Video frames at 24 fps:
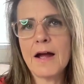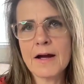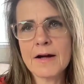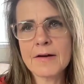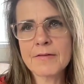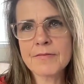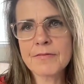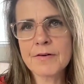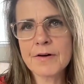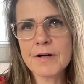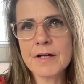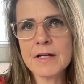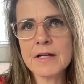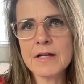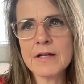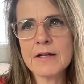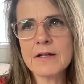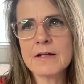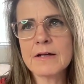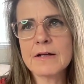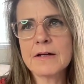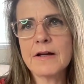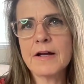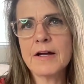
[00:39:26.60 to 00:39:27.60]

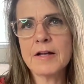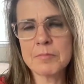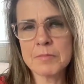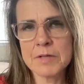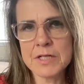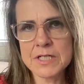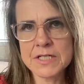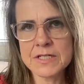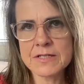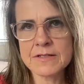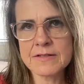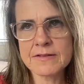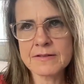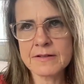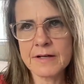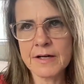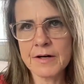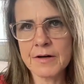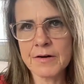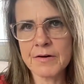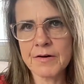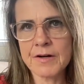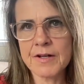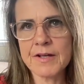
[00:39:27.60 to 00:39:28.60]
every admissions
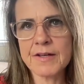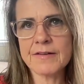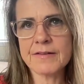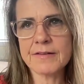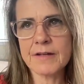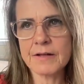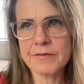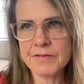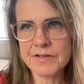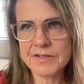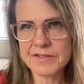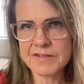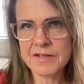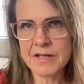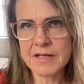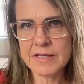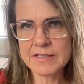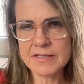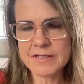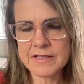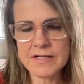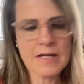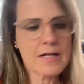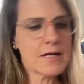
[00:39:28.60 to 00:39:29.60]
letter he's ever
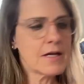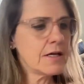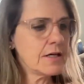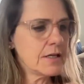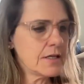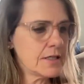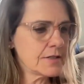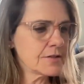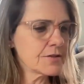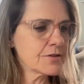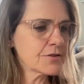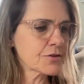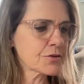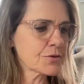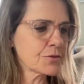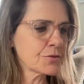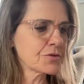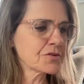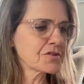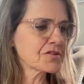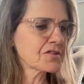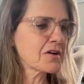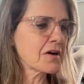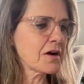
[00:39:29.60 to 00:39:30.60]
sent in the
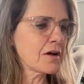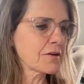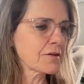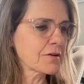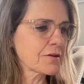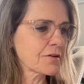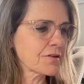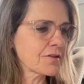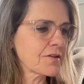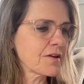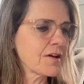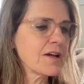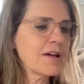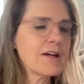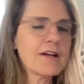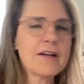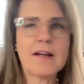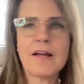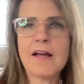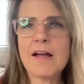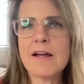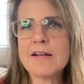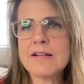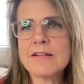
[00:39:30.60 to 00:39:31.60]
school's colors.
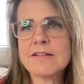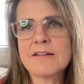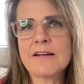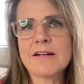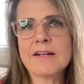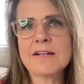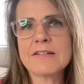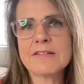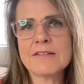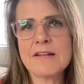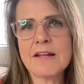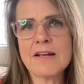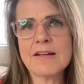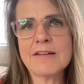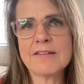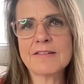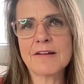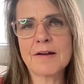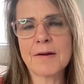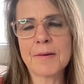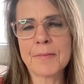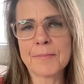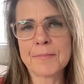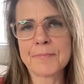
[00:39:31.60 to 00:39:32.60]
And he said it takes
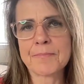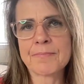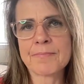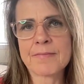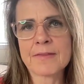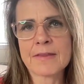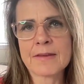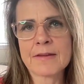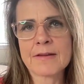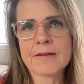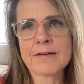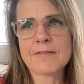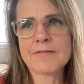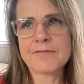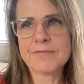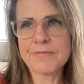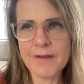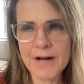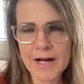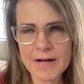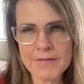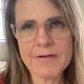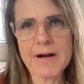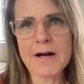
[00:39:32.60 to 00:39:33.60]
him
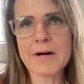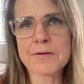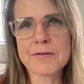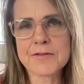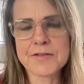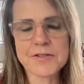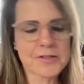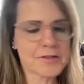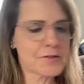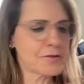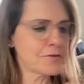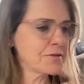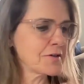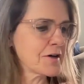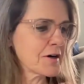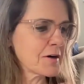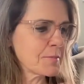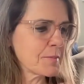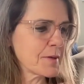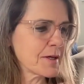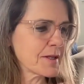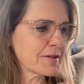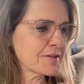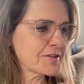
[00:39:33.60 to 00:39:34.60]
5 hours to do
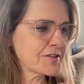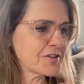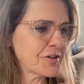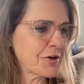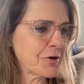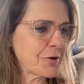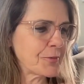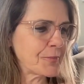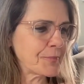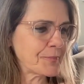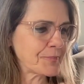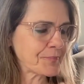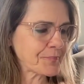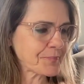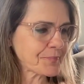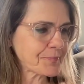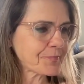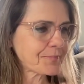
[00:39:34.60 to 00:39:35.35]
Dartmouth. So